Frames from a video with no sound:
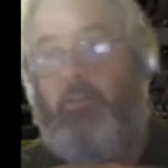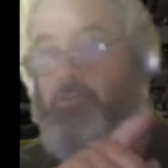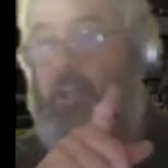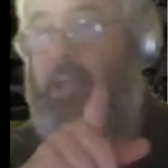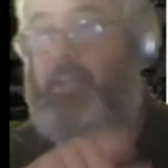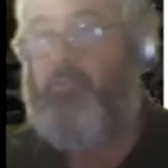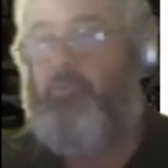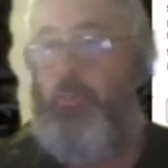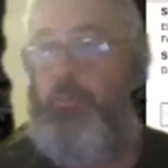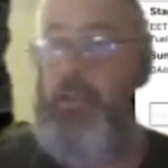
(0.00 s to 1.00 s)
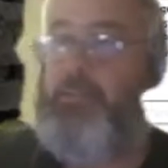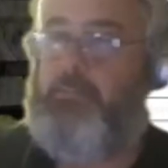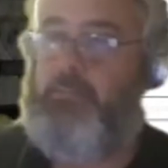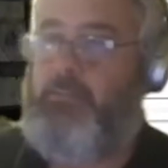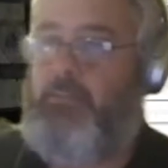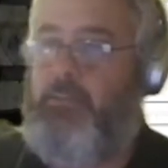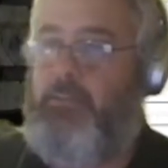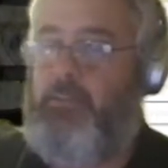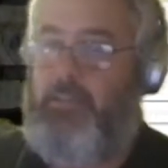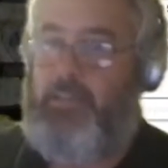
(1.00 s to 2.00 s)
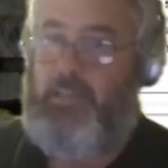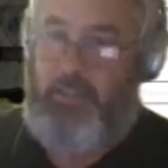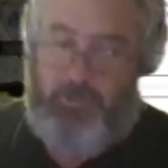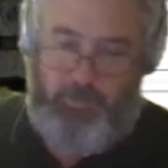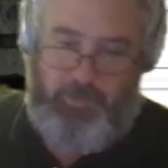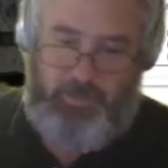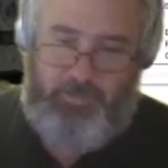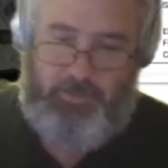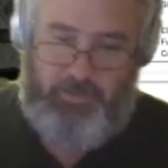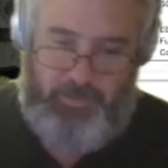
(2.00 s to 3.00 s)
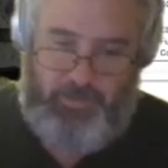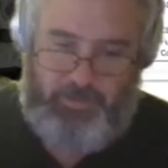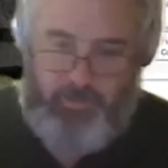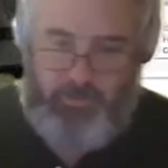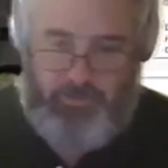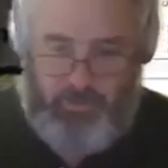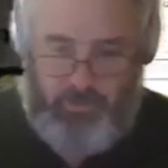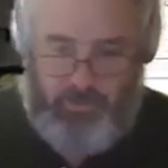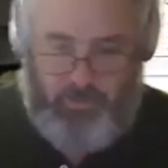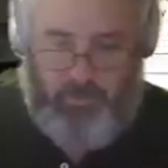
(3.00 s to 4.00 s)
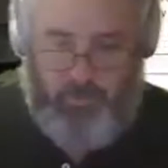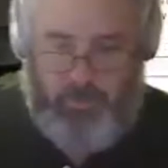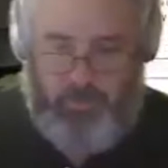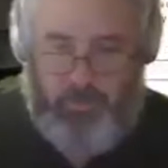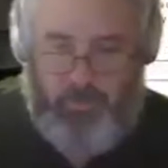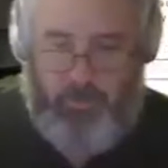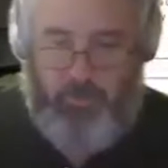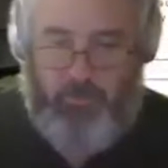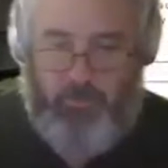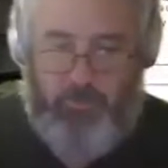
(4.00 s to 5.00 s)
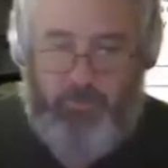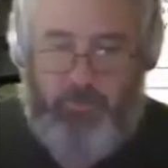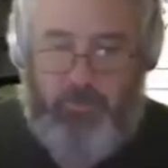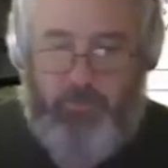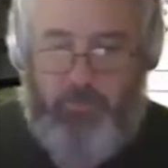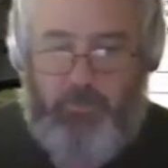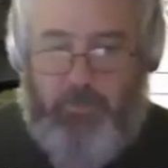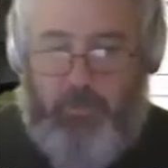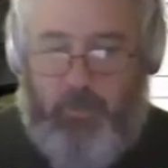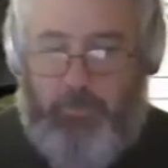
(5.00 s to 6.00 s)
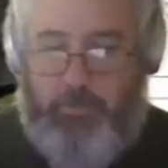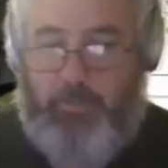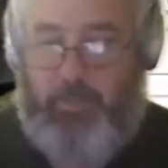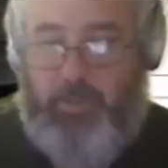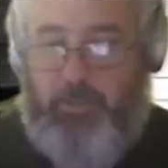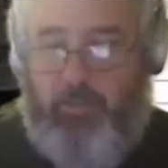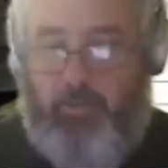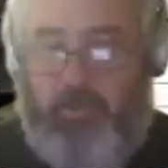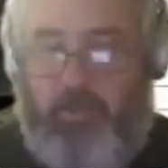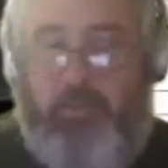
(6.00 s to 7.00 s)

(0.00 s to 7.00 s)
drag and drop places into it. So we can go up to Mangalore,